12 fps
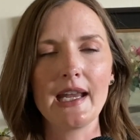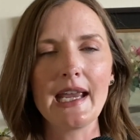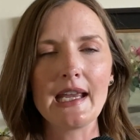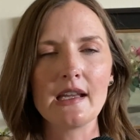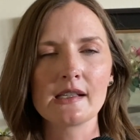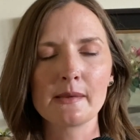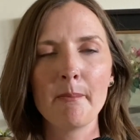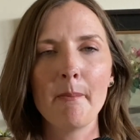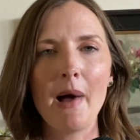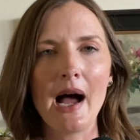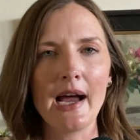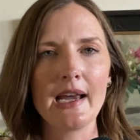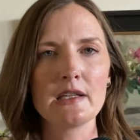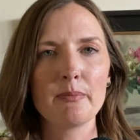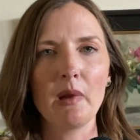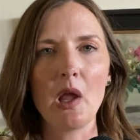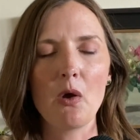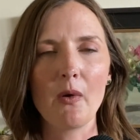It is
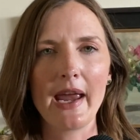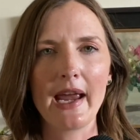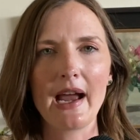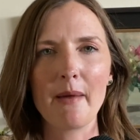mind-blowing.